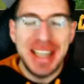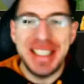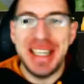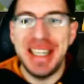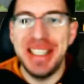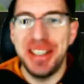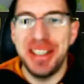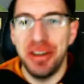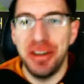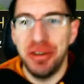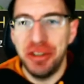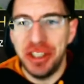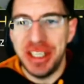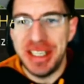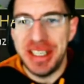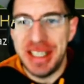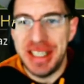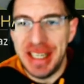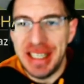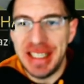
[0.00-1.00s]
It is
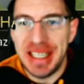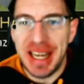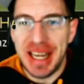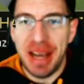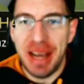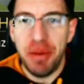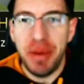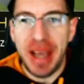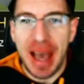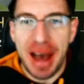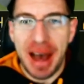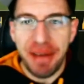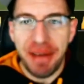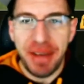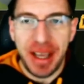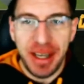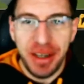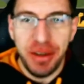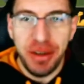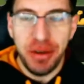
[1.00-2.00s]
OJC. Today we have
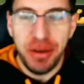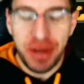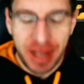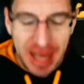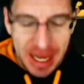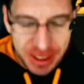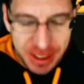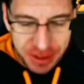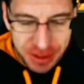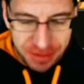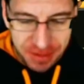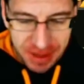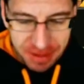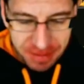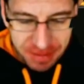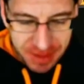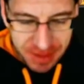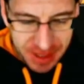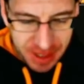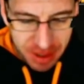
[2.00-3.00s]
a new Clash of Fate
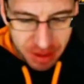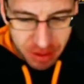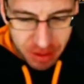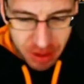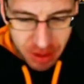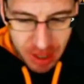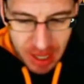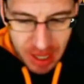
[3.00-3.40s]
video.